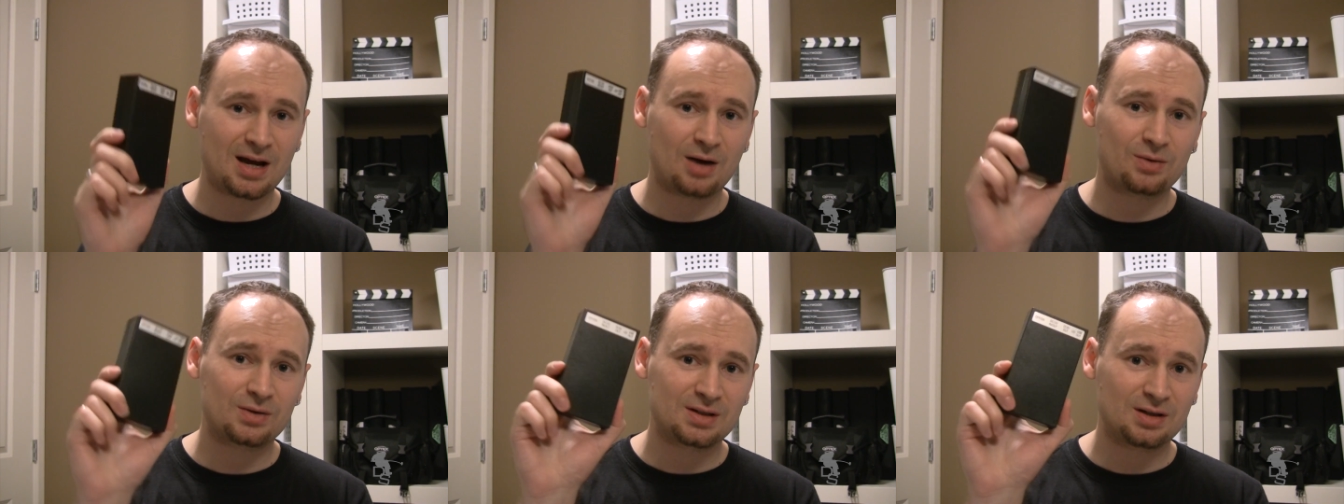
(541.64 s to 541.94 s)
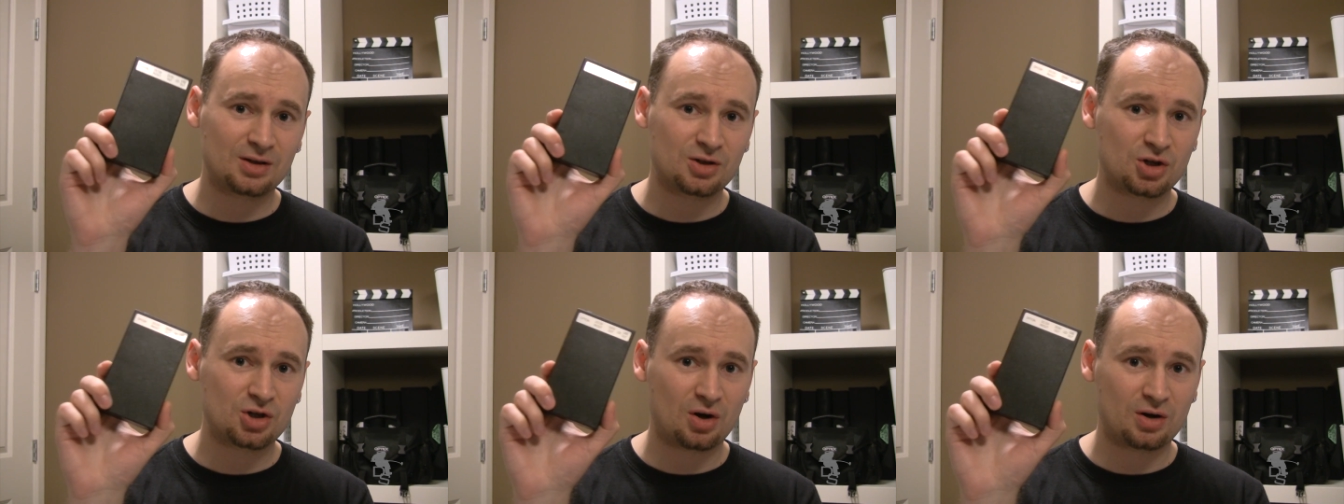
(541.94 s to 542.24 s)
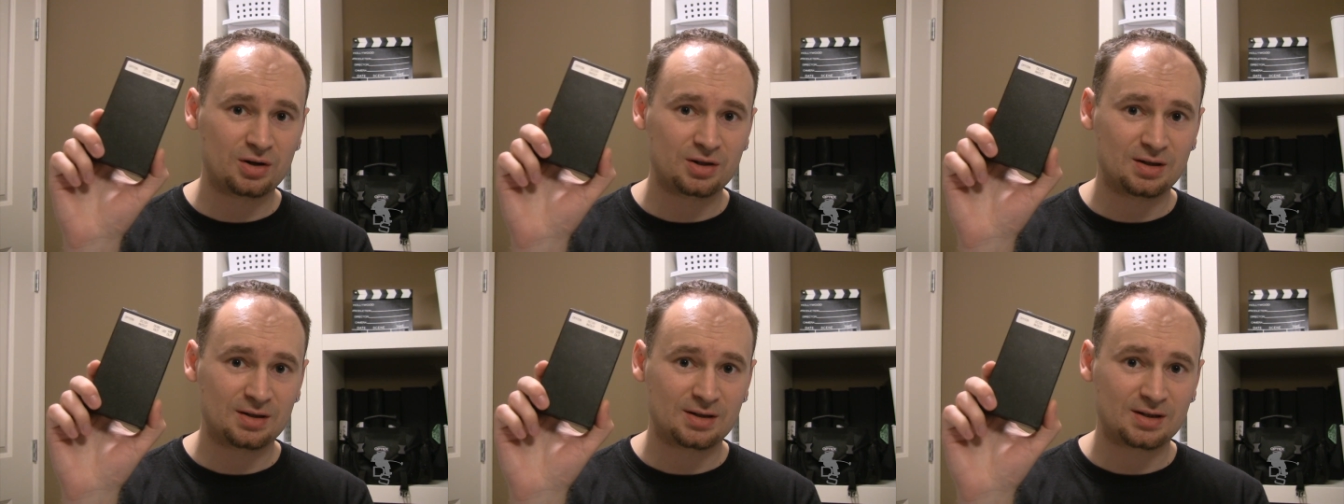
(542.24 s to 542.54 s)
hours to
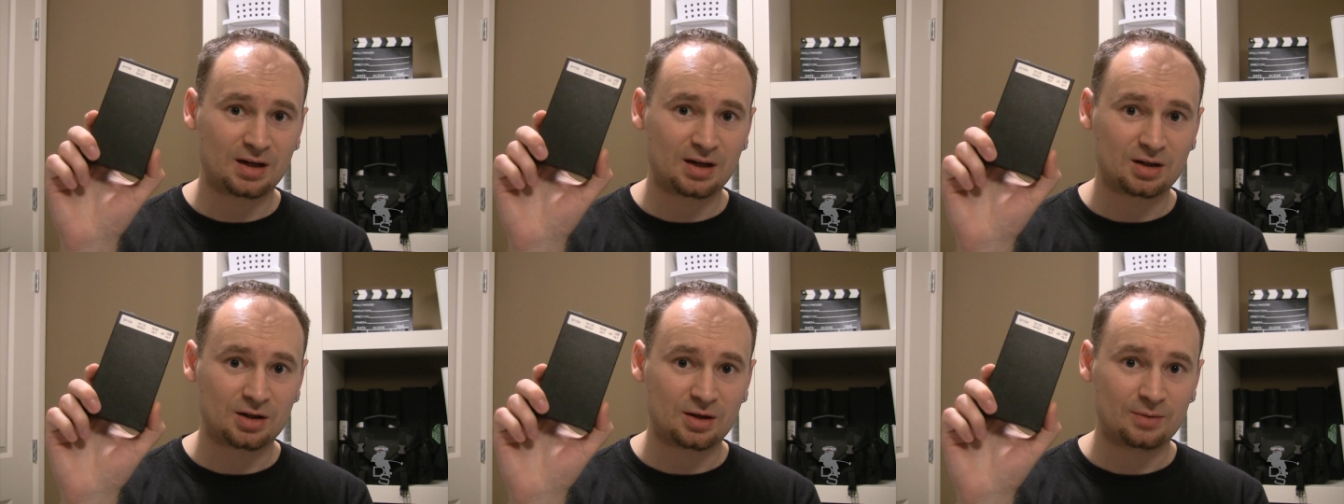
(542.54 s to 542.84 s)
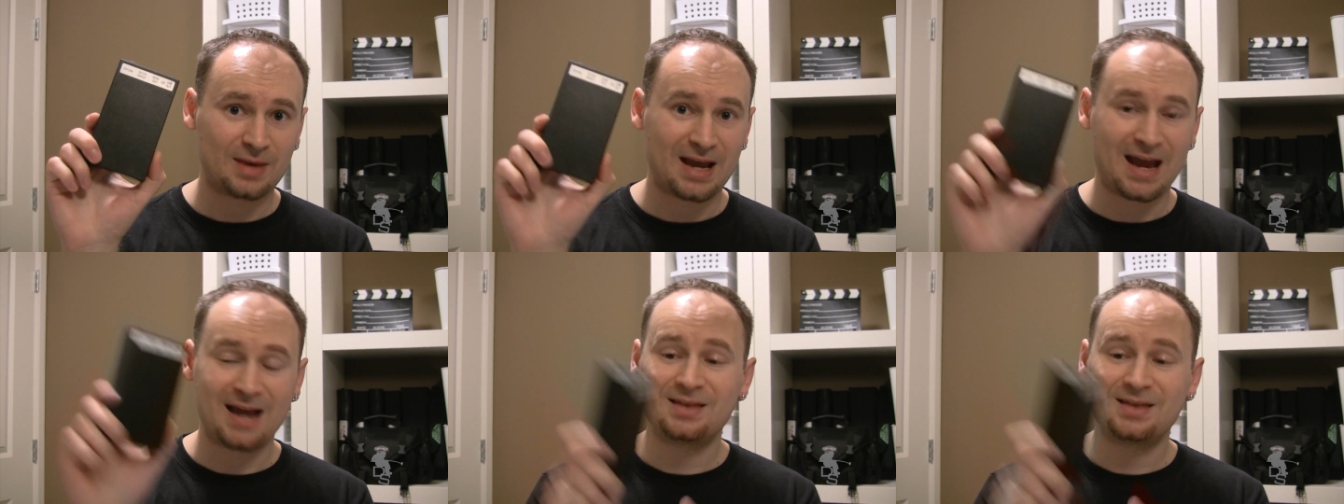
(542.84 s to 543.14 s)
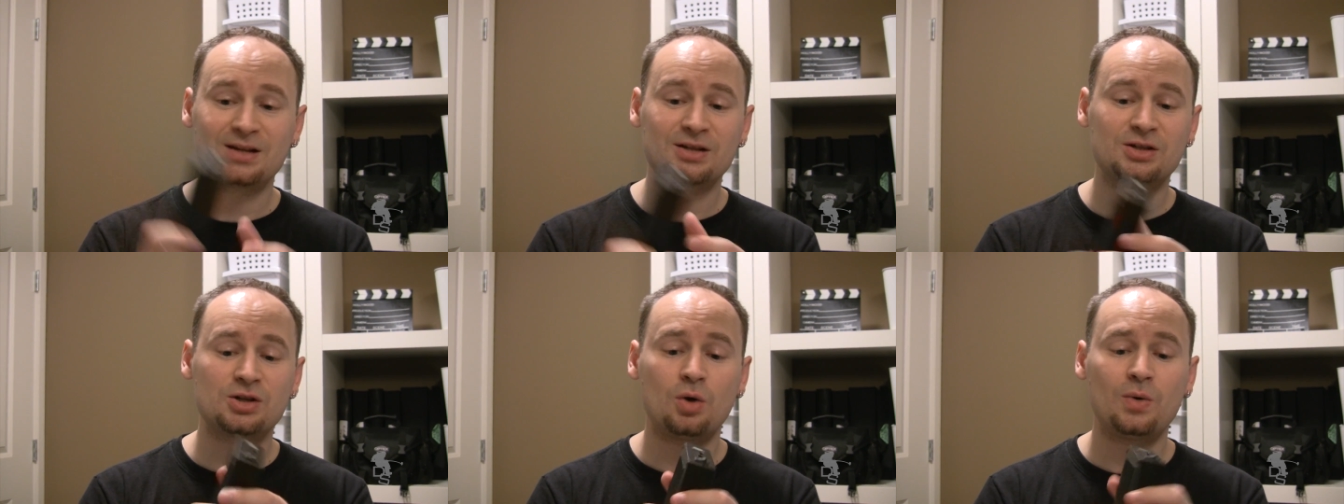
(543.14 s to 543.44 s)
charge the sucker. And
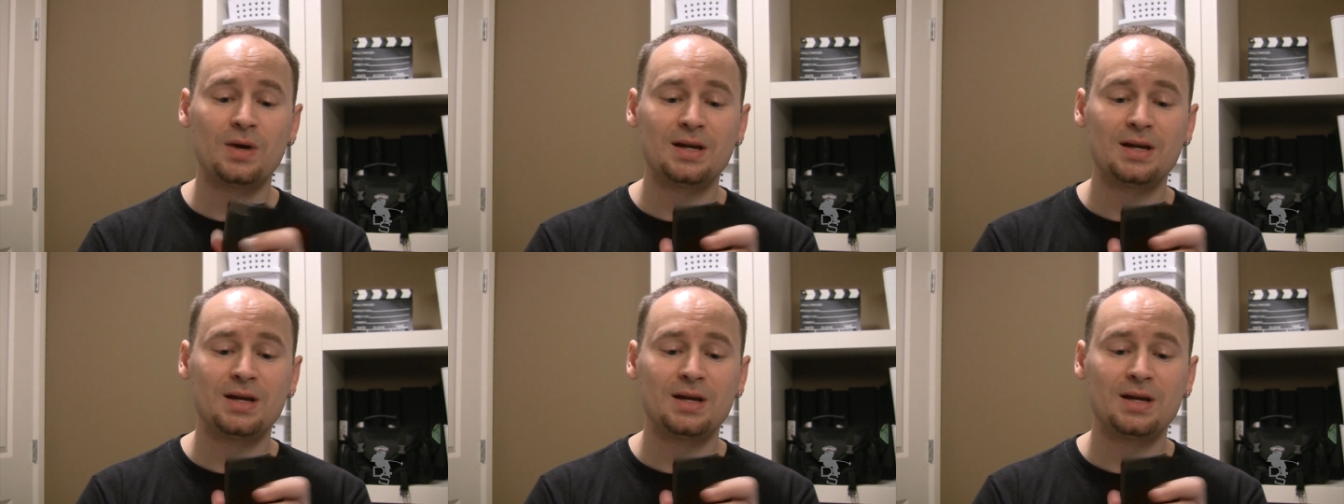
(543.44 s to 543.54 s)
there's no